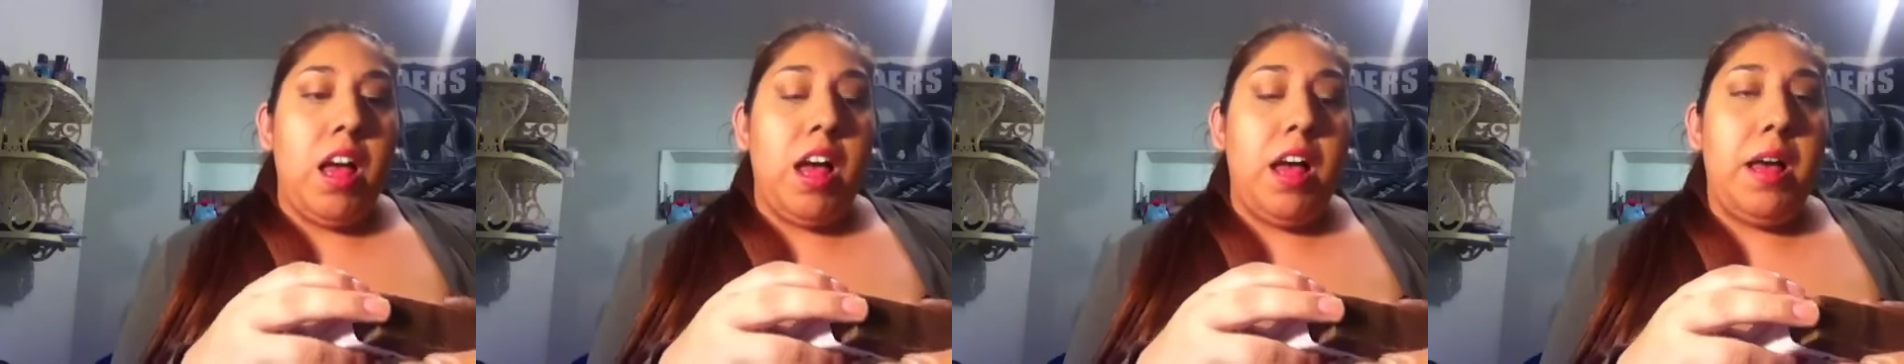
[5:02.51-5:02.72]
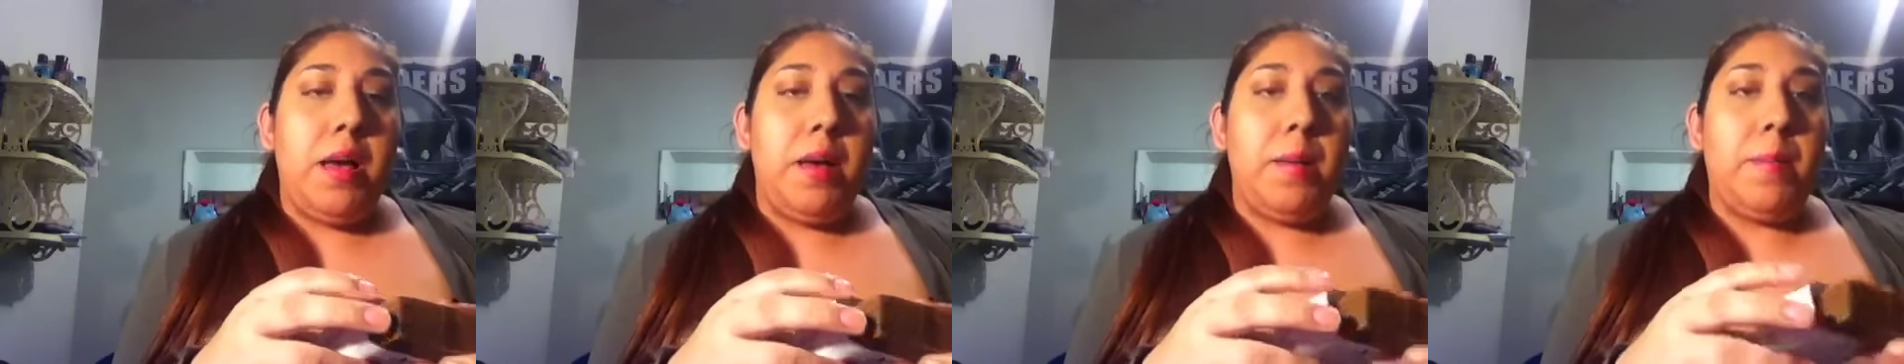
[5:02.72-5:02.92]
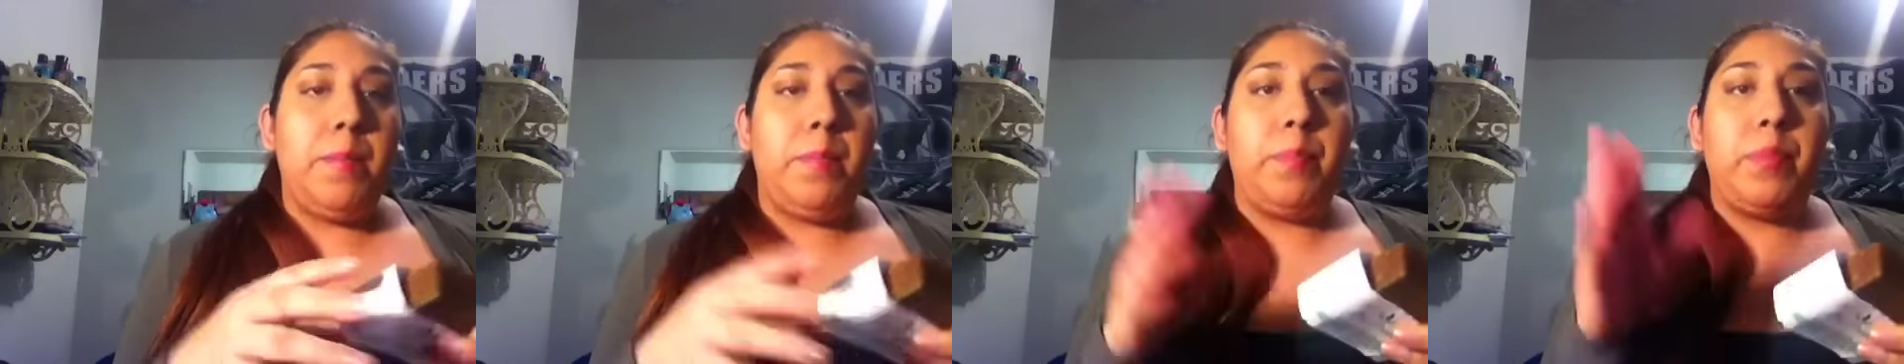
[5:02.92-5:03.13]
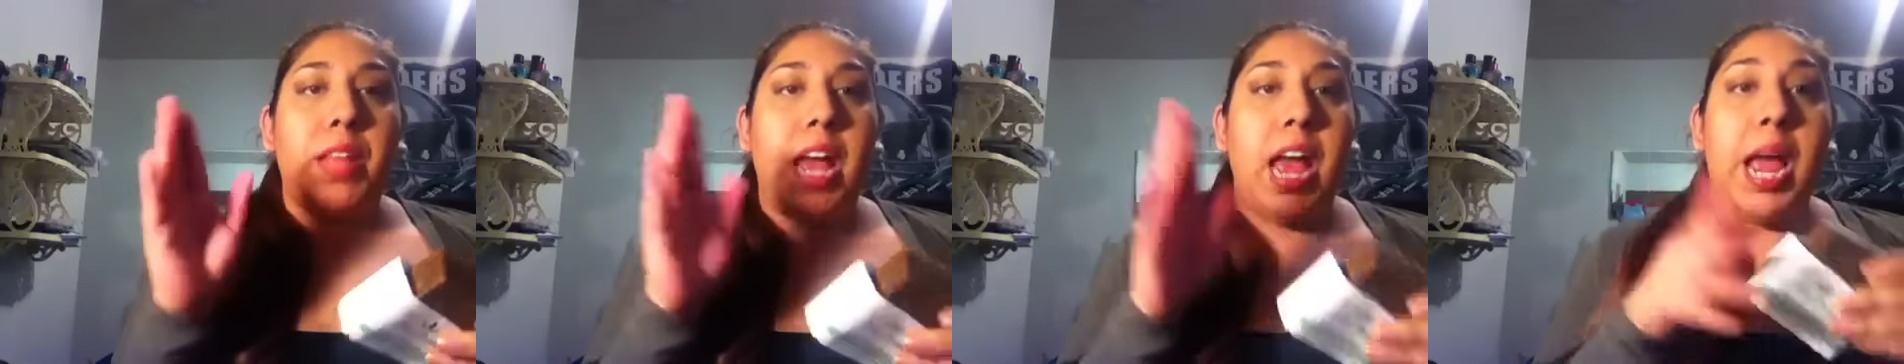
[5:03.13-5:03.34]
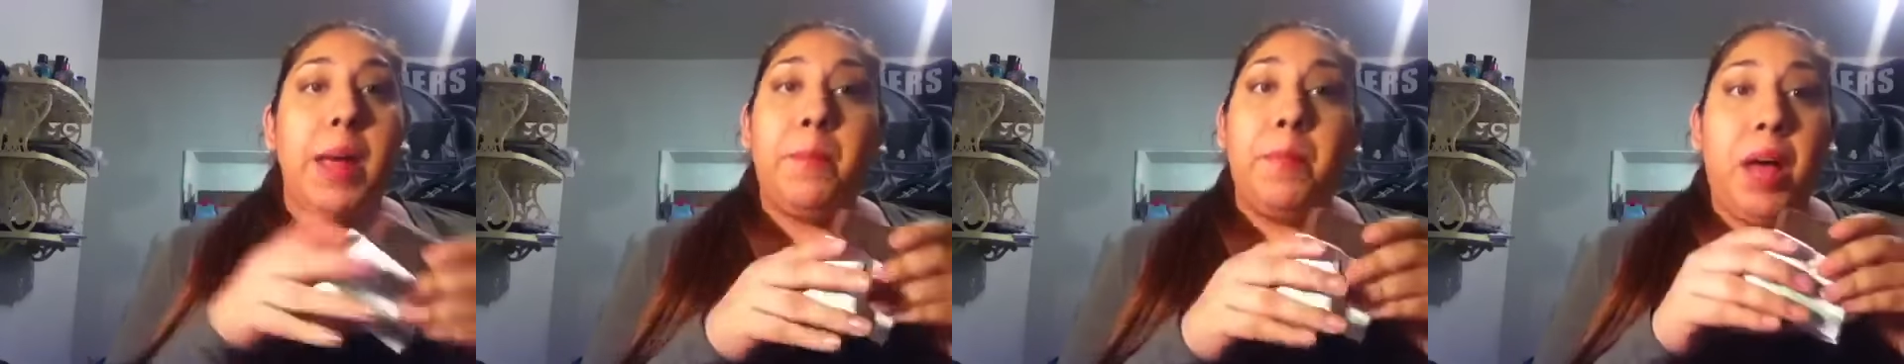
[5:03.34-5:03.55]
um,
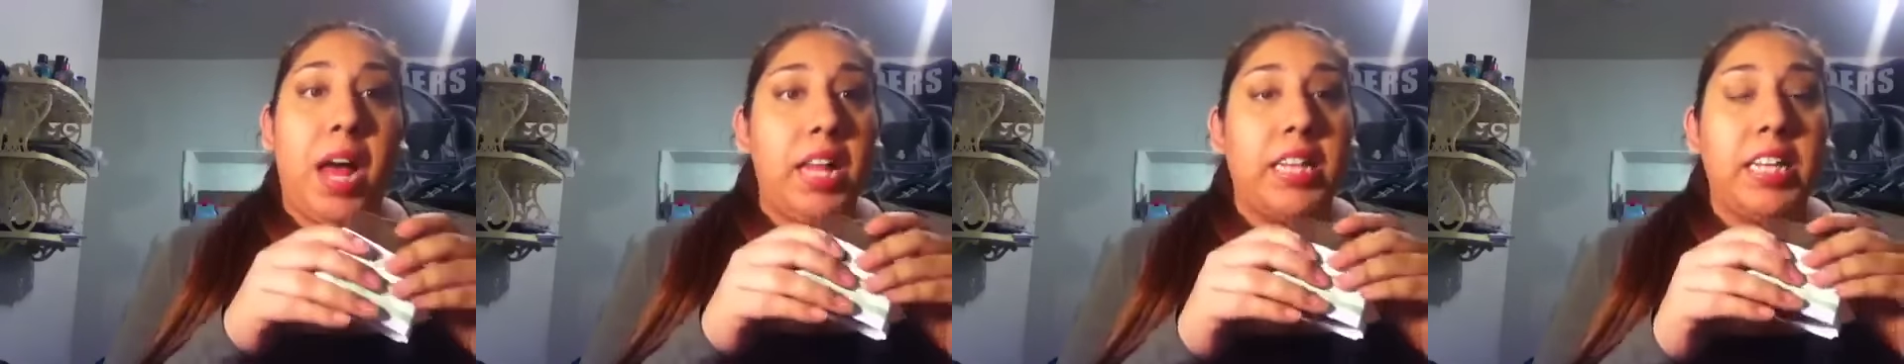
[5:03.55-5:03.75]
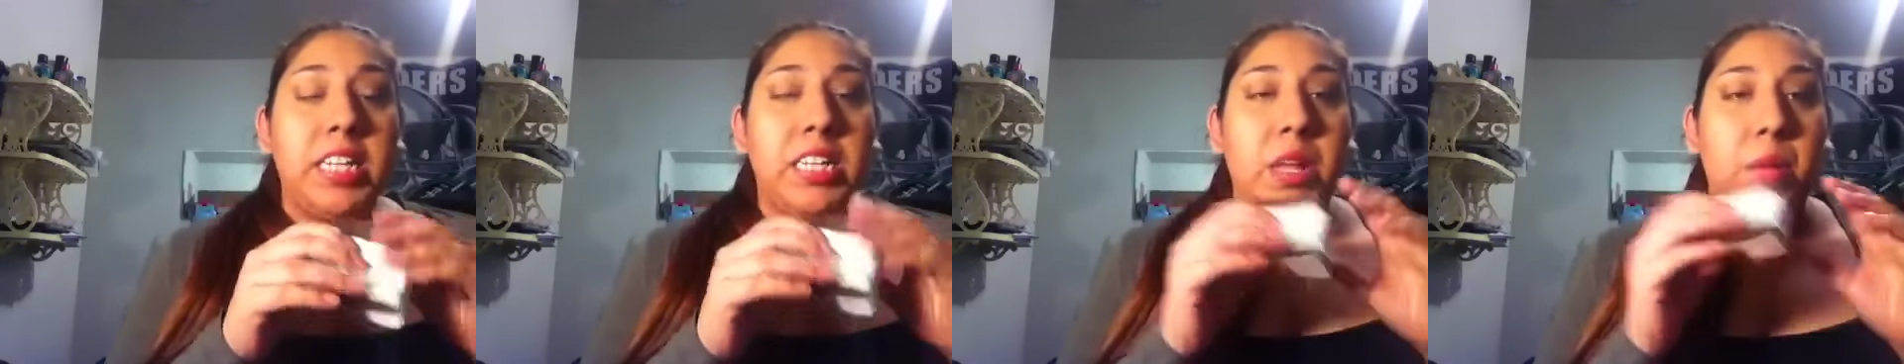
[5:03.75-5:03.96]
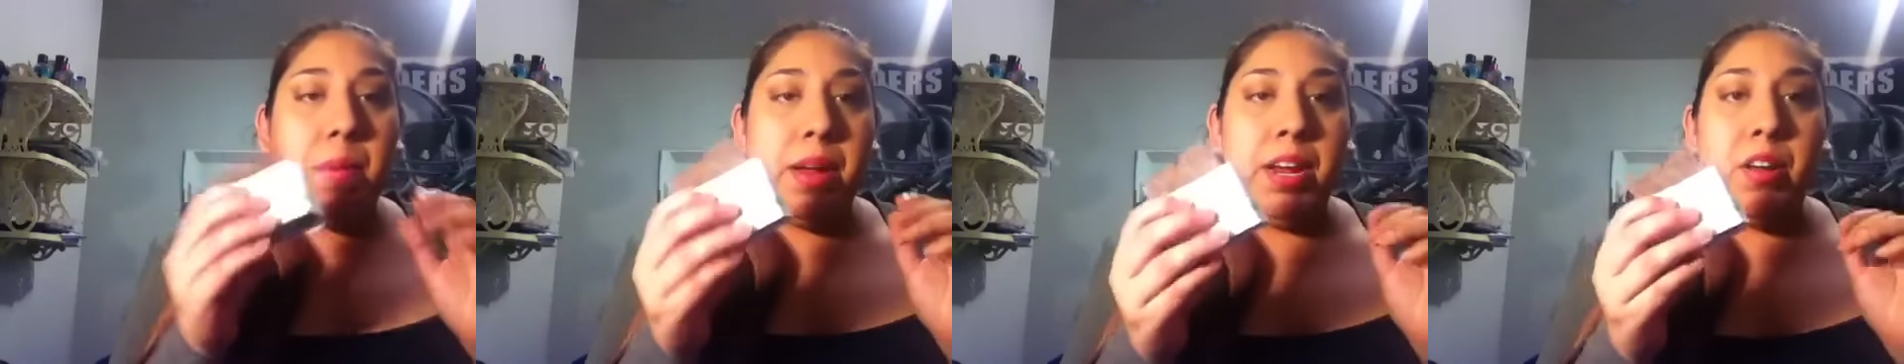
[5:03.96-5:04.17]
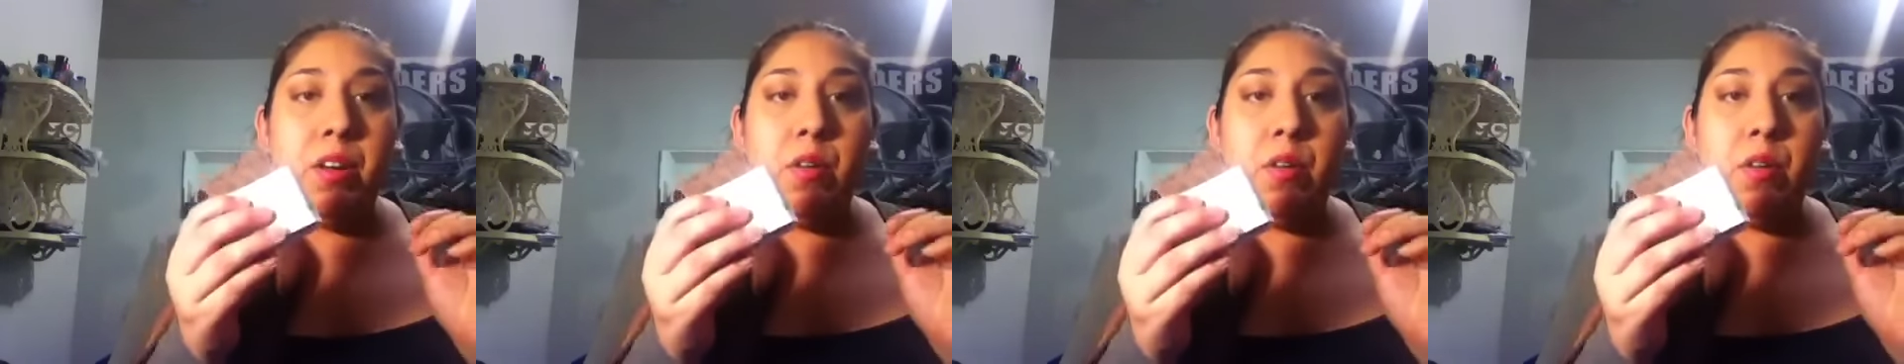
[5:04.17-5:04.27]
I bought these on my